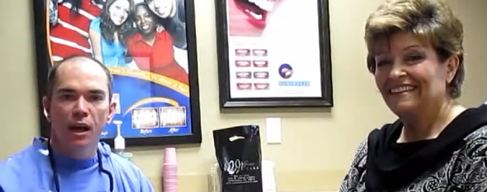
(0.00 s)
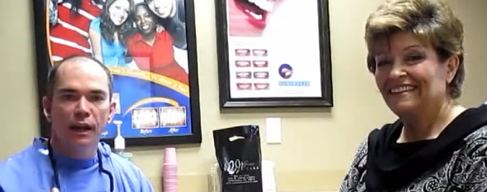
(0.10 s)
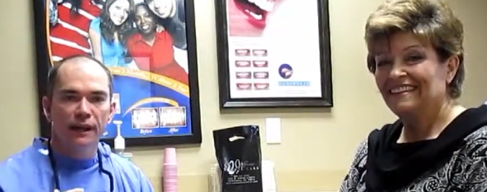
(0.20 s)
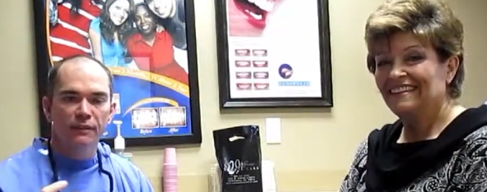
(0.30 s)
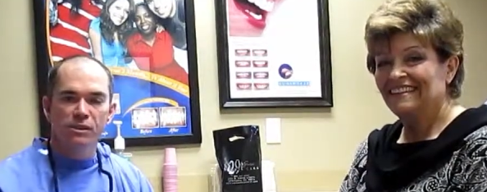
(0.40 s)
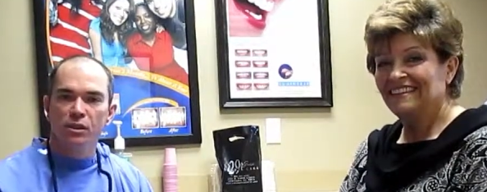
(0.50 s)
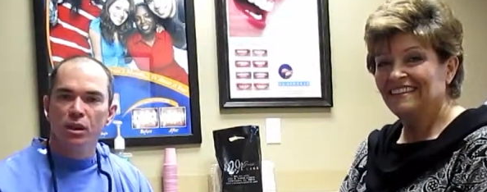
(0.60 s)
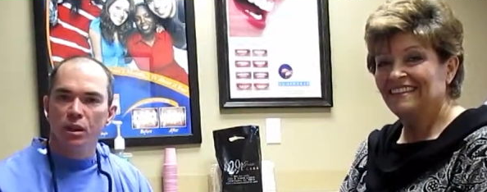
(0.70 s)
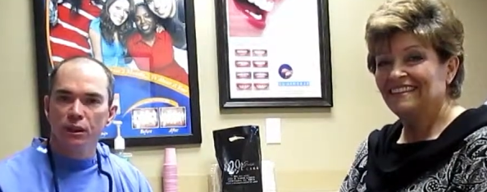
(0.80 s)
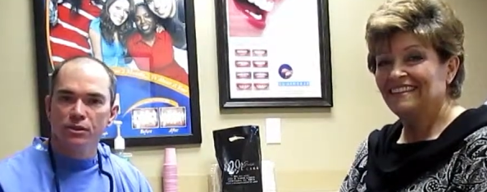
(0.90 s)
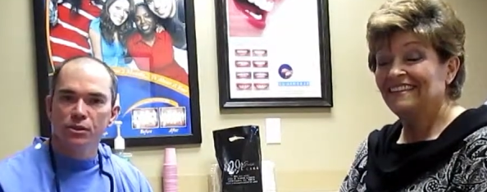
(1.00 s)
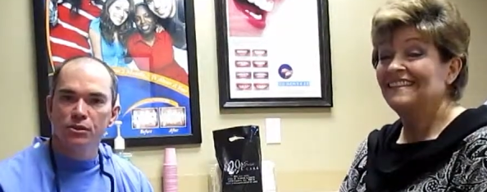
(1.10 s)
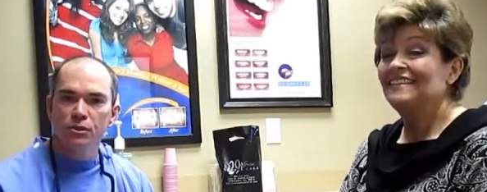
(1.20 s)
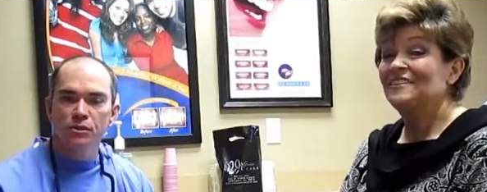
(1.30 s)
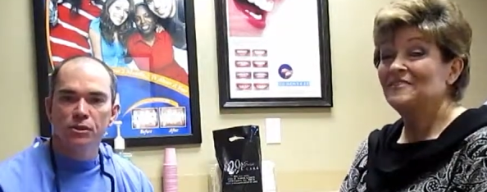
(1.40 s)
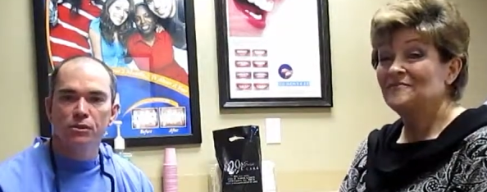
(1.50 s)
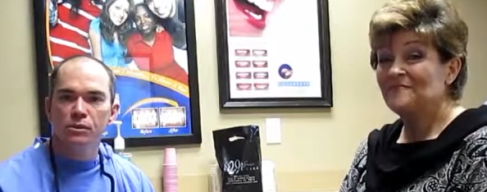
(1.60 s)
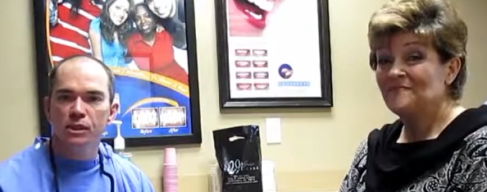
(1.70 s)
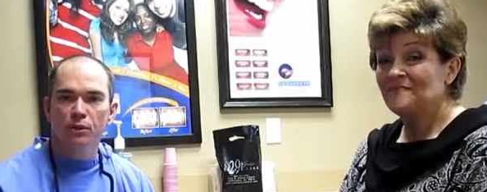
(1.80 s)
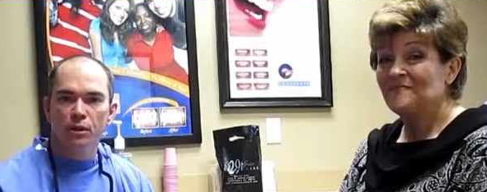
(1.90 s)
Speaker 1: Uh, give us a call at two two two,
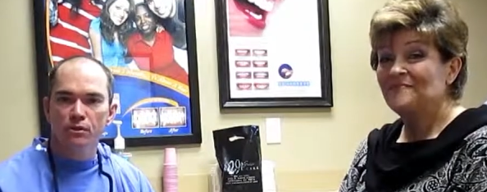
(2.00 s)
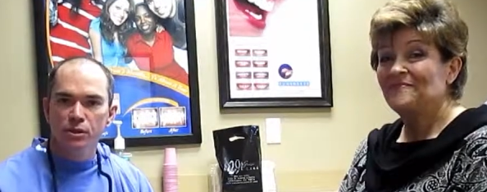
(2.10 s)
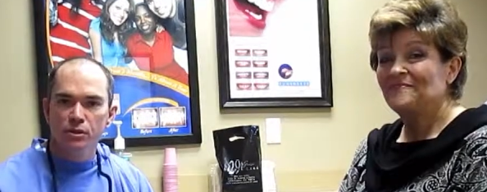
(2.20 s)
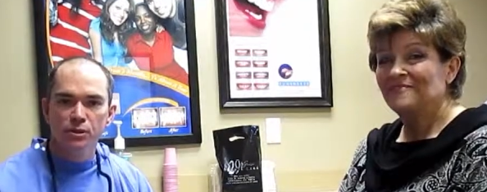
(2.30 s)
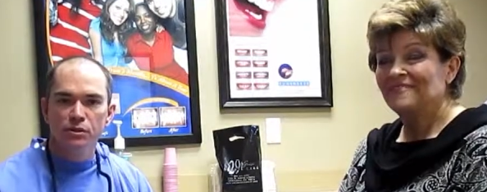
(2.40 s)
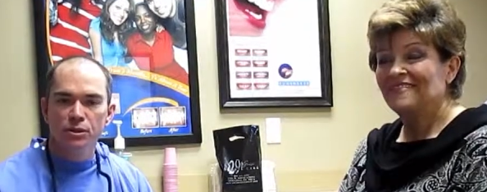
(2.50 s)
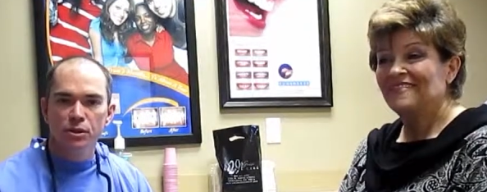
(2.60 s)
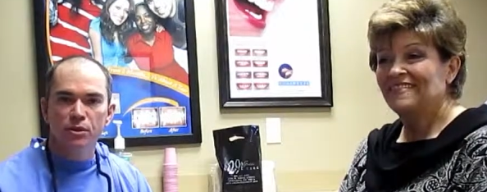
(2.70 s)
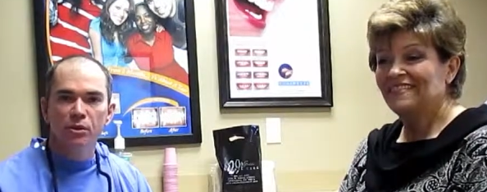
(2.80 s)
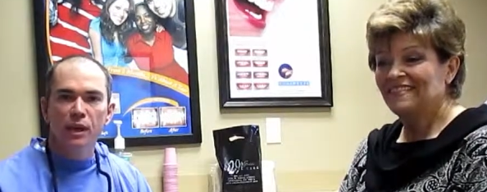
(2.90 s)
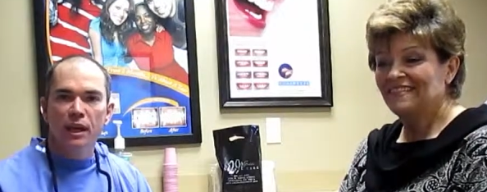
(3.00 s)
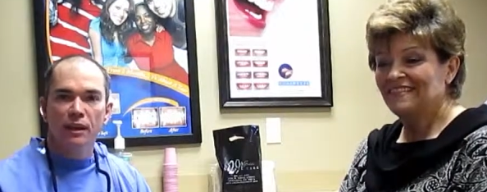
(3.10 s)
zero two two two.